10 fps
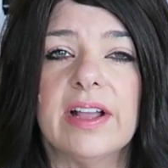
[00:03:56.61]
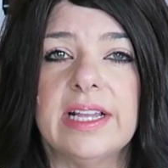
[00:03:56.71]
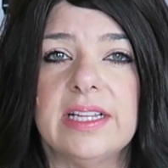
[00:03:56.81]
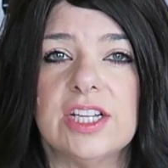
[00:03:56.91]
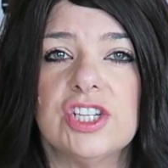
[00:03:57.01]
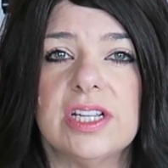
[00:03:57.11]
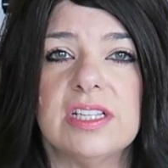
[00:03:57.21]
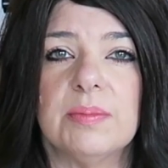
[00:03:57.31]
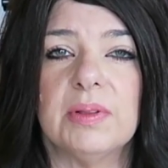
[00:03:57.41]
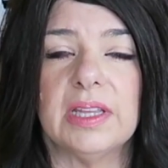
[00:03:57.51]
conditioned
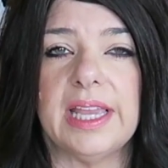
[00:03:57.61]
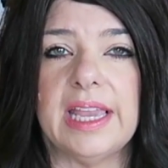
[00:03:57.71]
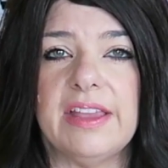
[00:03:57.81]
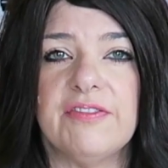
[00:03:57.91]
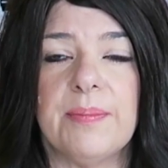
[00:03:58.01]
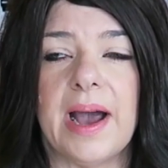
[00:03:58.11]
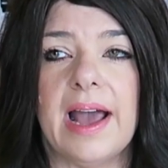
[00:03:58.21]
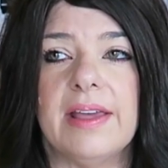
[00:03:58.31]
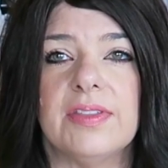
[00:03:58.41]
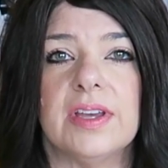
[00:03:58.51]
to believe
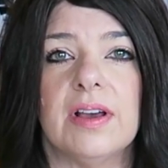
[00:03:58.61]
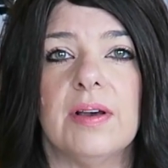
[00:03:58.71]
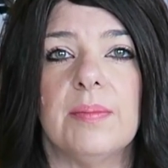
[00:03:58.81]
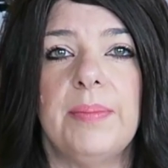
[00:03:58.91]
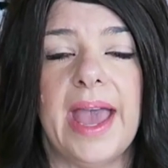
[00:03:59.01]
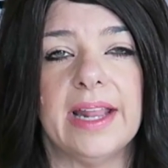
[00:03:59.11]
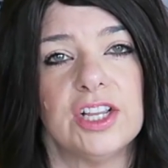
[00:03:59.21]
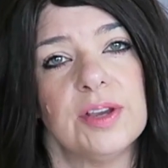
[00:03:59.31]
by the pet